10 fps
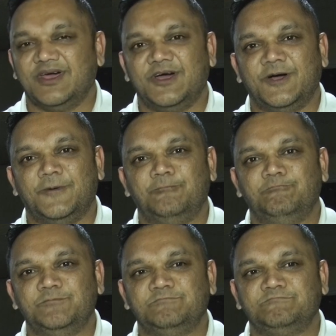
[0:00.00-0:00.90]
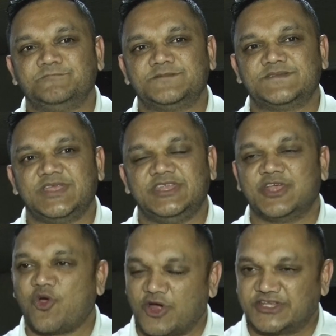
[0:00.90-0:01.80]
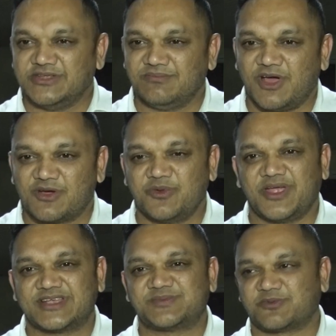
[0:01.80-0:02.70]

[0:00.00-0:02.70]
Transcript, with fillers: Um, in the Corentyne block, we, uh,